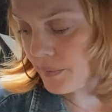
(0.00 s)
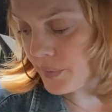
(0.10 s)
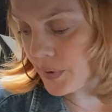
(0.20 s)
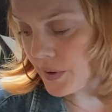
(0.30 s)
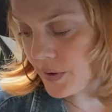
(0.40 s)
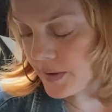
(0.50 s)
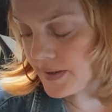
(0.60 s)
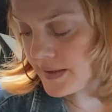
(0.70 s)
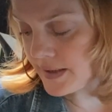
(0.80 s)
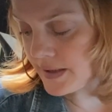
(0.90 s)
But...
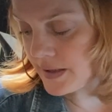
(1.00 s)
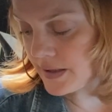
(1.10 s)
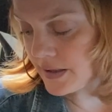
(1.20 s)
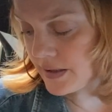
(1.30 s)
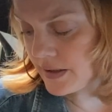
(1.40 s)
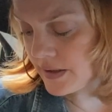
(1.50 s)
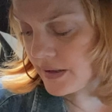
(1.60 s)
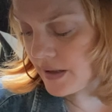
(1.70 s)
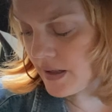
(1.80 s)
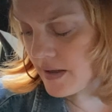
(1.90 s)

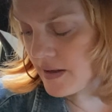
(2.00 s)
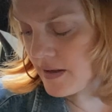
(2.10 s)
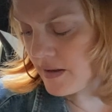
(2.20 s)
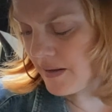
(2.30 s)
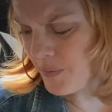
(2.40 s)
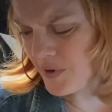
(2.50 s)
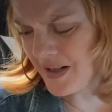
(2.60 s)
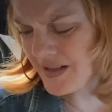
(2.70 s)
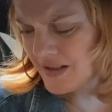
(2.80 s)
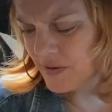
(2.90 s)
Uh, I'm going to
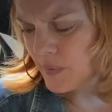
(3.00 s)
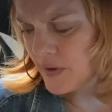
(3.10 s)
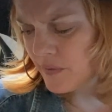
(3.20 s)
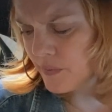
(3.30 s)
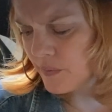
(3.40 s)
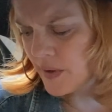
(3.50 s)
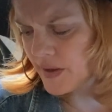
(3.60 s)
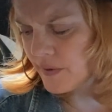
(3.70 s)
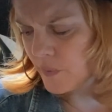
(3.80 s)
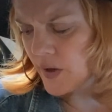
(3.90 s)
ask as well, when
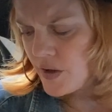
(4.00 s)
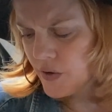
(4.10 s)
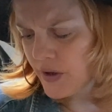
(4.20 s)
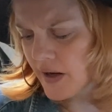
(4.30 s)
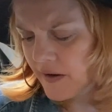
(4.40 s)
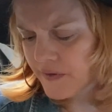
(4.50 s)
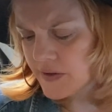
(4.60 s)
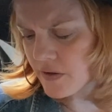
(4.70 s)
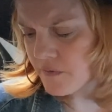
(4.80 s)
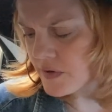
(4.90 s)
are, when are you going to have this
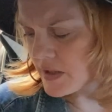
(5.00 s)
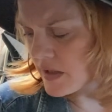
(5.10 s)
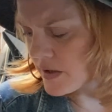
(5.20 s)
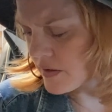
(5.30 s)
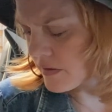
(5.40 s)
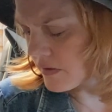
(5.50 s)
conversation?